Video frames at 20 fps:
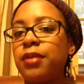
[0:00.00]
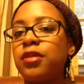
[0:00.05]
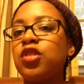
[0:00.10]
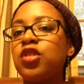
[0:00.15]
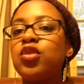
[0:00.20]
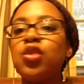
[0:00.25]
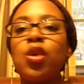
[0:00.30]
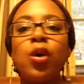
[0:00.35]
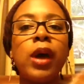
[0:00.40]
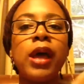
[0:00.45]

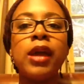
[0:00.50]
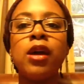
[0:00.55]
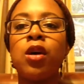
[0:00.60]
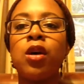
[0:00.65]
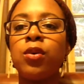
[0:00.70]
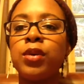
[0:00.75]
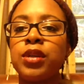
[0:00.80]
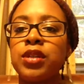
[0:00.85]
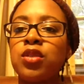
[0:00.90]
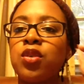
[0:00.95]
You know, I
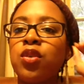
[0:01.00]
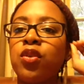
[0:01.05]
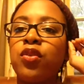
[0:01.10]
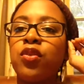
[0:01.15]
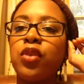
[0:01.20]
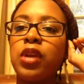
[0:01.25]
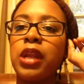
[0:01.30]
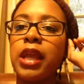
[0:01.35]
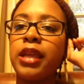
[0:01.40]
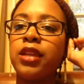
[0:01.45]
always go
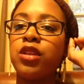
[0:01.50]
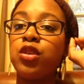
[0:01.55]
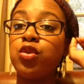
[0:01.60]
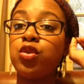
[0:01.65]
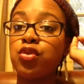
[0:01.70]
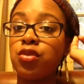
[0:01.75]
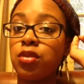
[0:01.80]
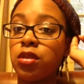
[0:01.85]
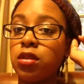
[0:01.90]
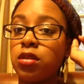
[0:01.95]
for like
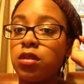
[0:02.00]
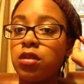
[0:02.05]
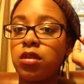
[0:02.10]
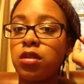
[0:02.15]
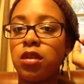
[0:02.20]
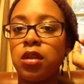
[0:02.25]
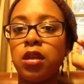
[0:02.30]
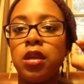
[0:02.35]
neutrals,